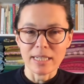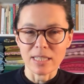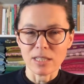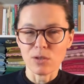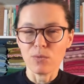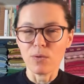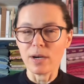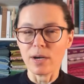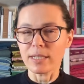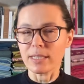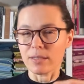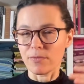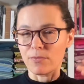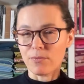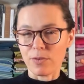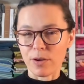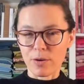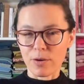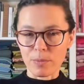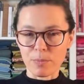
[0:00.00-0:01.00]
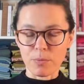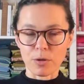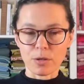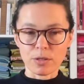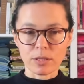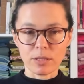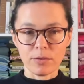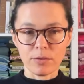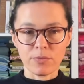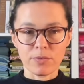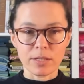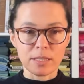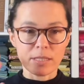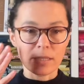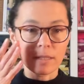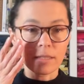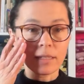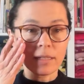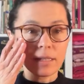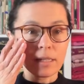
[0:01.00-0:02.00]
It's quite a very boxy
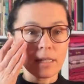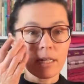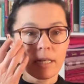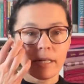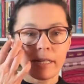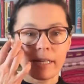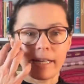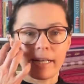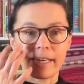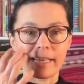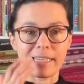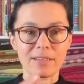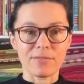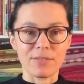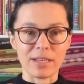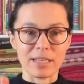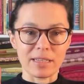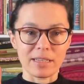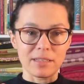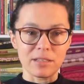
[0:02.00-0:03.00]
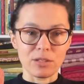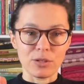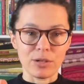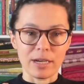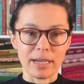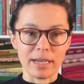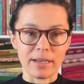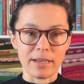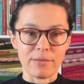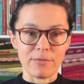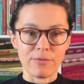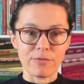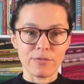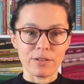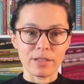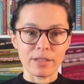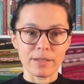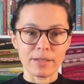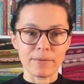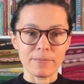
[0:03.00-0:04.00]
fit, and then you have
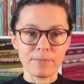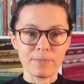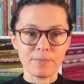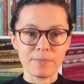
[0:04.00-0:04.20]
the